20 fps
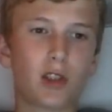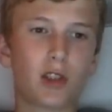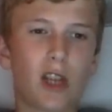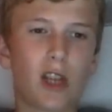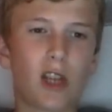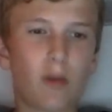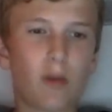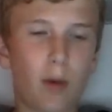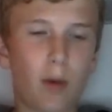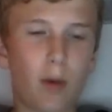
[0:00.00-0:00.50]

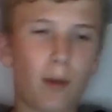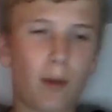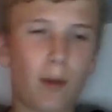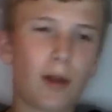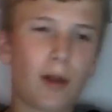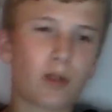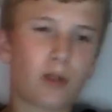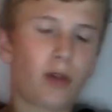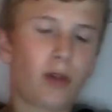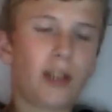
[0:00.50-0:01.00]
Czech
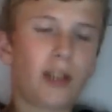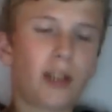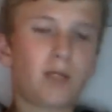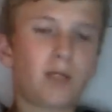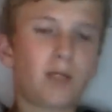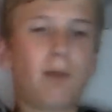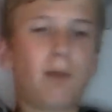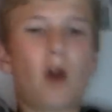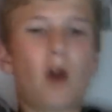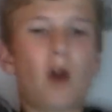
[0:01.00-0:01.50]
Republic, Greece,
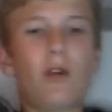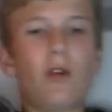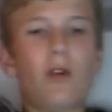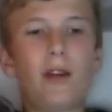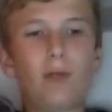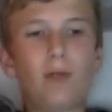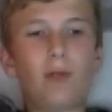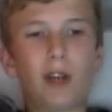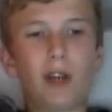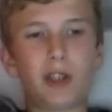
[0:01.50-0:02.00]
Poland
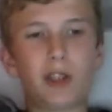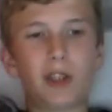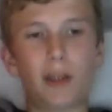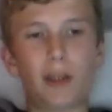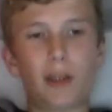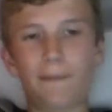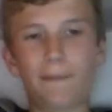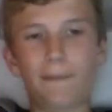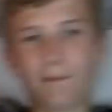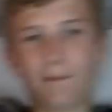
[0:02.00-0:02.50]
and
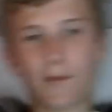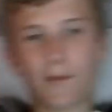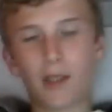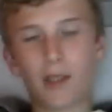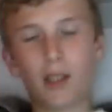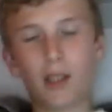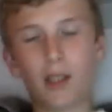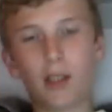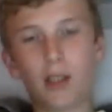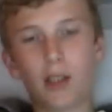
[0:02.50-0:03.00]
Russia.
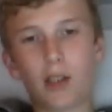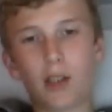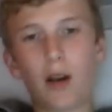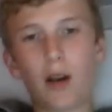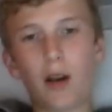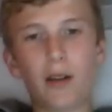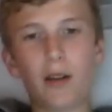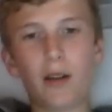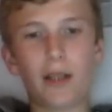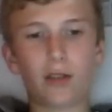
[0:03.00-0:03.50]
So
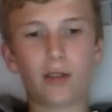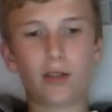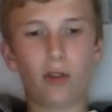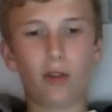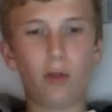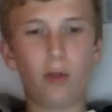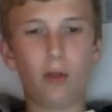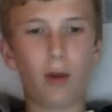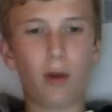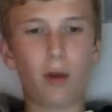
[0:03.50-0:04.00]
out of this
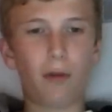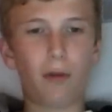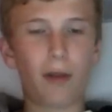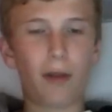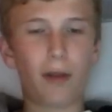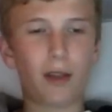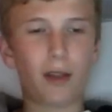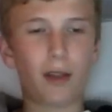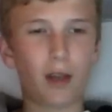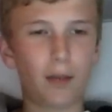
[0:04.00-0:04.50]
group, I
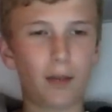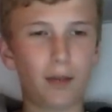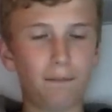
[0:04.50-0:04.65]
think